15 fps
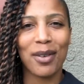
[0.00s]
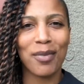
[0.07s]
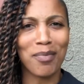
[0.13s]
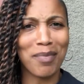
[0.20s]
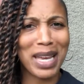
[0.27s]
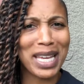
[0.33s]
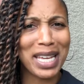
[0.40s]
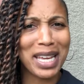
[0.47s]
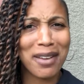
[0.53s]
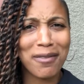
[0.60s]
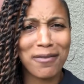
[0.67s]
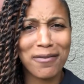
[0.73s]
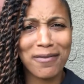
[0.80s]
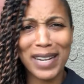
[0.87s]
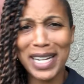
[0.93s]
making
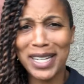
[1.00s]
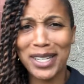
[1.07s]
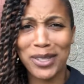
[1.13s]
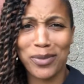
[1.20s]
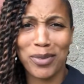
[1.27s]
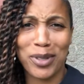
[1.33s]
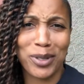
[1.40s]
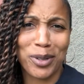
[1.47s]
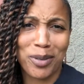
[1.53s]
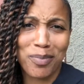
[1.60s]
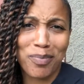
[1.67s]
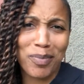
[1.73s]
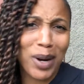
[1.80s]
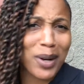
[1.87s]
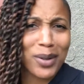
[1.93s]
fights with your
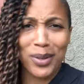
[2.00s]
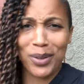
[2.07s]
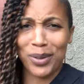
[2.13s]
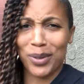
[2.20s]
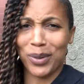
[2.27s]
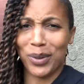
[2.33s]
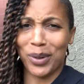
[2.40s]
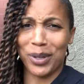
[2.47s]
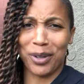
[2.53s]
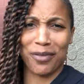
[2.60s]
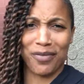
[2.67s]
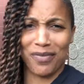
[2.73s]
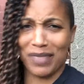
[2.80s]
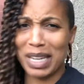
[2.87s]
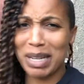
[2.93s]
partner or your
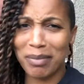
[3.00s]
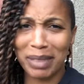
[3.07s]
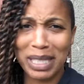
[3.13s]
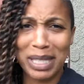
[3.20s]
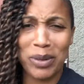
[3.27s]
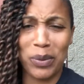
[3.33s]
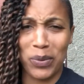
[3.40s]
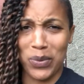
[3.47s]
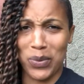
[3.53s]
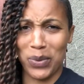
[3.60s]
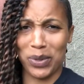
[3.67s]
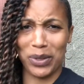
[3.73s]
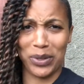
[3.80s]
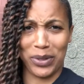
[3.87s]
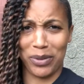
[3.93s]
family
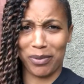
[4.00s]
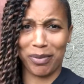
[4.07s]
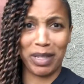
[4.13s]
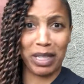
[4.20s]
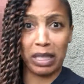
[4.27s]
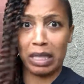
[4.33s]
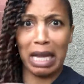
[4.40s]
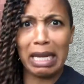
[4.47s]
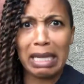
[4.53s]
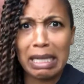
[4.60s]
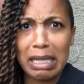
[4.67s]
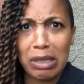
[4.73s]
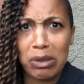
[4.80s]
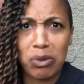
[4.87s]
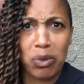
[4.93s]
or your
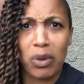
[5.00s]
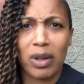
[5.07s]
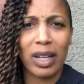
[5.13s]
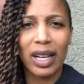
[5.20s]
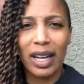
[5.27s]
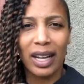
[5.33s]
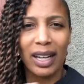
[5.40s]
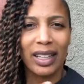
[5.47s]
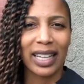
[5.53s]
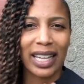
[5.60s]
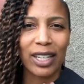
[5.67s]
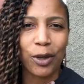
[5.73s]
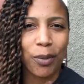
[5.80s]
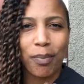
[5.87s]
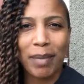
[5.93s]
clients or
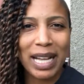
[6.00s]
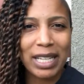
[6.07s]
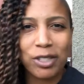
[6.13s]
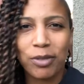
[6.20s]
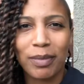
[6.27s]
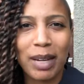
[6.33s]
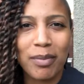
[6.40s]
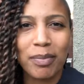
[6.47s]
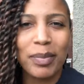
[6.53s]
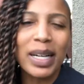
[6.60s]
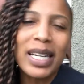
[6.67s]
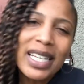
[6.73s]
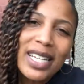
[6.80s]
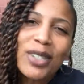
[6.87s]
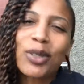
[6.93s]
like your mastermind
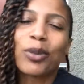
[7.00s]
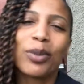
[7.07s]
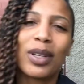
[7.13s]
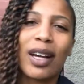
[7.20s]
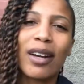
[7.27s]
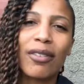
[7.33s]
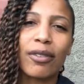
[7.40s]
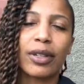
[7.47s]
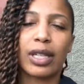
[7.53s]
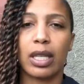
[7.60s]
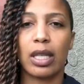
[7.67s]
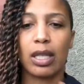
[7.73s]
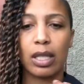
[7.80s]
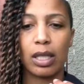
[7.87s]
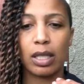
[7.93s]
buddies or whatever it
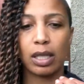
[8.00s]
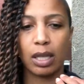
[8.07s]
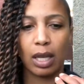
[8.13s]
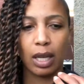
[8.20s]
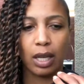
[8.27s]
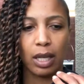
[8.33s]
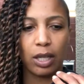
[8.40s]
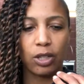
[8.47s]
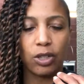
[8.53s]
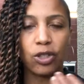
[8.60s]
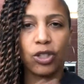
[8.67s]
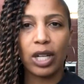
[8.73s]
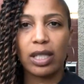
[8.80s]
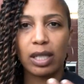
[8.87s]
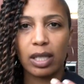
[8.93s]
is,
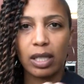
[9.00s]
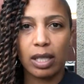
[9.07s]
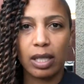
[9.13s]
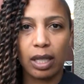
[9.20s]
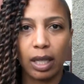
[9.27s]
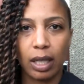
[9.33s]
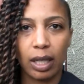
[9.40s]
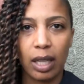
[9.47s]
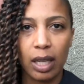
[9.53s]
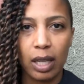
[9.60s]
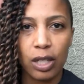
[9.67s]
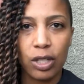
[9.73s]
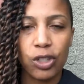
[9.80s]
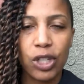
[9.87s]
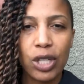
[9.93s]
just
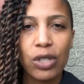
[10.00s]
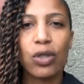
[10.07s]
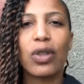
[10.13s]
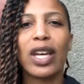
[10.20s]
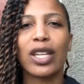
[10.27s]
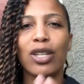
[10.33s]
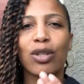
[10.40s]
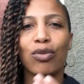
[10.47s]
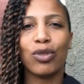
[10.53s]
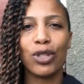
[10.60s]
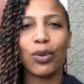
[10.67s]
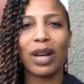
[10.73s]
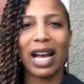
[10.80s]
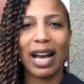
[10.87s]
so that you don't